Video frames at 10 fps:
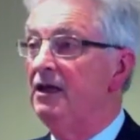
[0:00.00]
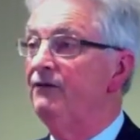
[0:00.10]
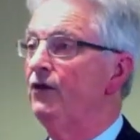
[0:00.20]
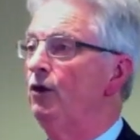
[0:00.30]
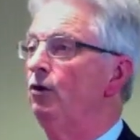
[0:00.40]

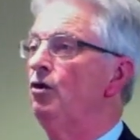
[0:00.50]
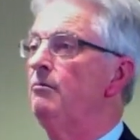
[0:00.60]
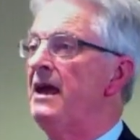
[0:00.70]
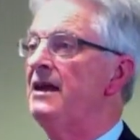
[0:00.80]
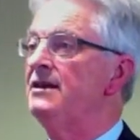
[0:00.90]
If the law
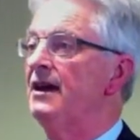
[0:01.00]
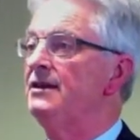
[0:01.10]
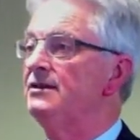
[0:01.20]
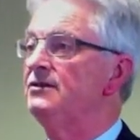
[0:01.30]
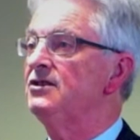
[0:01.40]

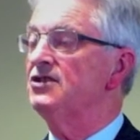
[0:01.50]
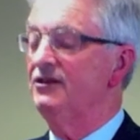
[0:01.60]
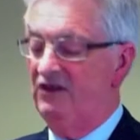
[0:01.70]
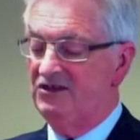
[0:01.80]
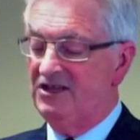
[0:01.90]
mandated the
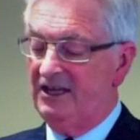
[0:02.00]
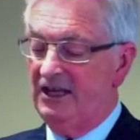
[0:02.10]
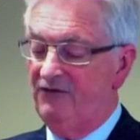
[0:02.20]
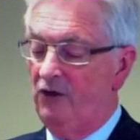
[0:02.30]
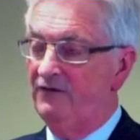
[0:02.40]
chief
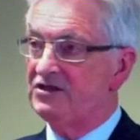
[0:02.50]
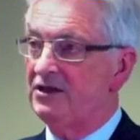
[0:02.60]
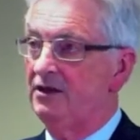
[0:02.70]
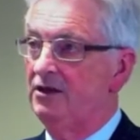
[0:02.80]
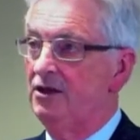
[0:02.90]
executive
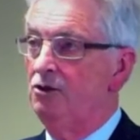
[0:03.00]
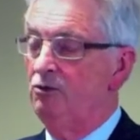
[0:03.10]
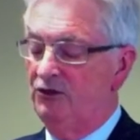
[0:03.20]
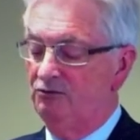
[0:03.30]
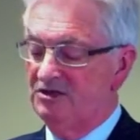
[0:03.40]
officer
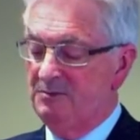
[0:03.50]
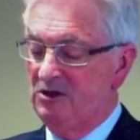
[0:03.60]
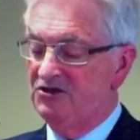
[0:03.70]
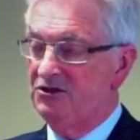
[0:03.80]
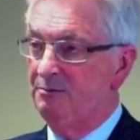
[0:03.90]
with the
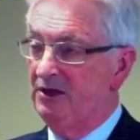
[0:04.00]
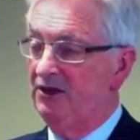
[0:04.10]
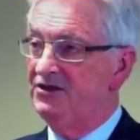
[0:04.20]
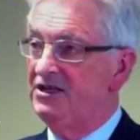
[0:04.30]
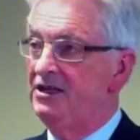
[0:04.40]

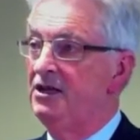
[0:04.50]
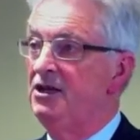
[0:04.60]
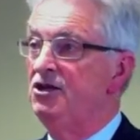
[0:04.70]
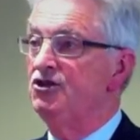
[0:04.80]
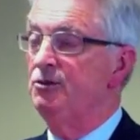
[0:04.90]
responsibility
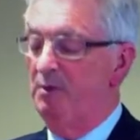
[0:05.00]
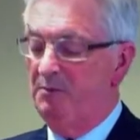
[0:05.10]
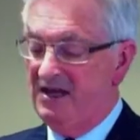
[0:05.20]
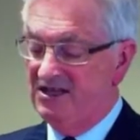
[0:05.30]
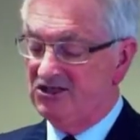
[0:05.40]
to
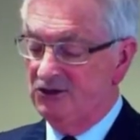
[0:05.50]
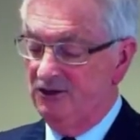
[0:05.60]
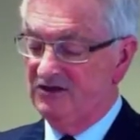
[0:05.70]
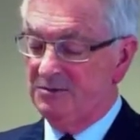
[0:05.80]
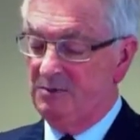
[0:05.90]
prepare
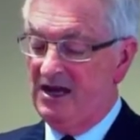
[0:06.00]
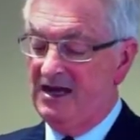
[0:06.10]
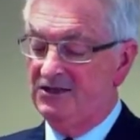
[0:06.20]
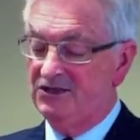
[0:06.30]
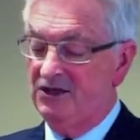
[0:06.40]
service
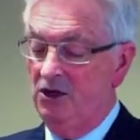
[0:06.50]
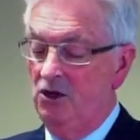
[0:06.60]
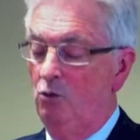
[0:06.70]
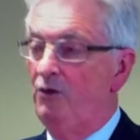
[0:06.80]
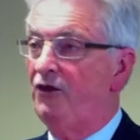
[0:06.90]
plans
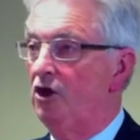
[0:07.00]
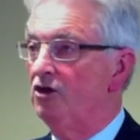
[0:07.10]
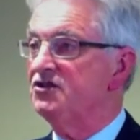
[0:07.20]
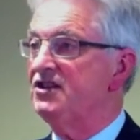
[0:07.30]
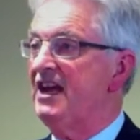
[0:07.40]
with
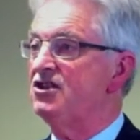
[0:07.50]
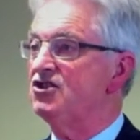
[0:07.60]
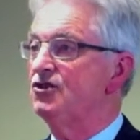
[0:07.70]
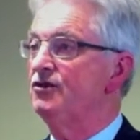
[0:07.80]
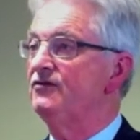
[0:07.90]
cost and
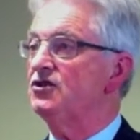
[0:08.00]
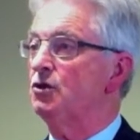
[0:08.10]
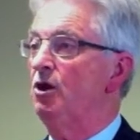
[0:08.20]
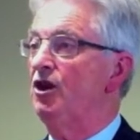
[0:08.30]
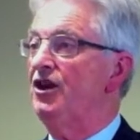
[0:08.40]
service
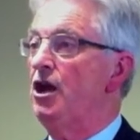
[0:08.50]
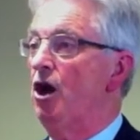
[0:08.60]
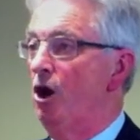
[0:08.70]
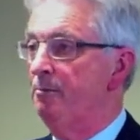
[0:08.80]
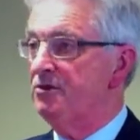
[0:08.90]

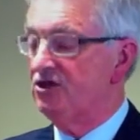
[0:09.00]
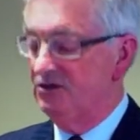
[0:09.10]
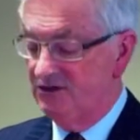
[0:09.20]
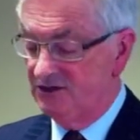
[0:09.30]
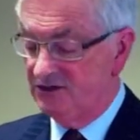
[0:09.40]
quality
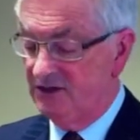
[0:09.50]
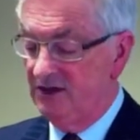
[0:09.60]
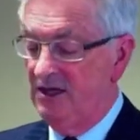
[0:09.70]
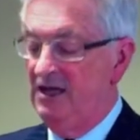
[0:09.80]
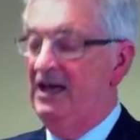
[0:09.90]
options
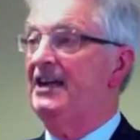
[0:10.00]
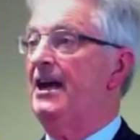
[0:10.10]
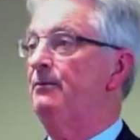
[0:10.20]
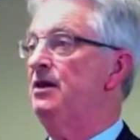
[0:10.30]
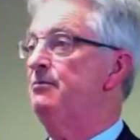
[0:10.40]

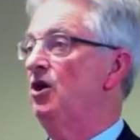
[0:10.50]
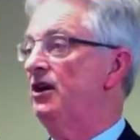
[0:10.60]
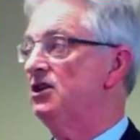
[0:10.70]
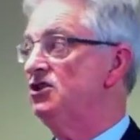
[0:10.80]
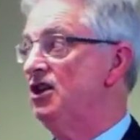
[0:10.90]
accompanied by
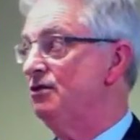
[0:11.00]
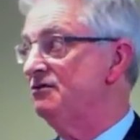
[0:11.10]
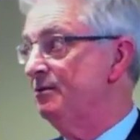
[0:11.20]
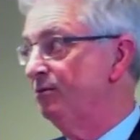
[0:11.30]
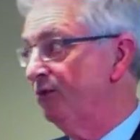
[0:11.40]
a
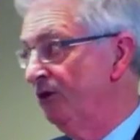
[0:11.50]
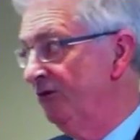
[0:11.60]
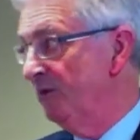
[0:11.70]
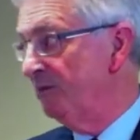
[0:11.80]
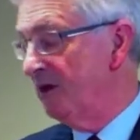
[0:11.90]
continuous
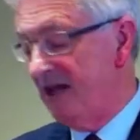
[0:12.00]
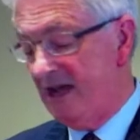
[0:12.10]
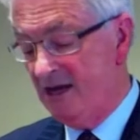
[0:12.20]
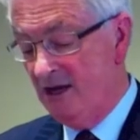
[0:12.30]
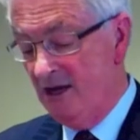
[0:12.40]
improvement
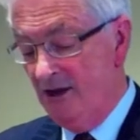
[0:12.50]
plan,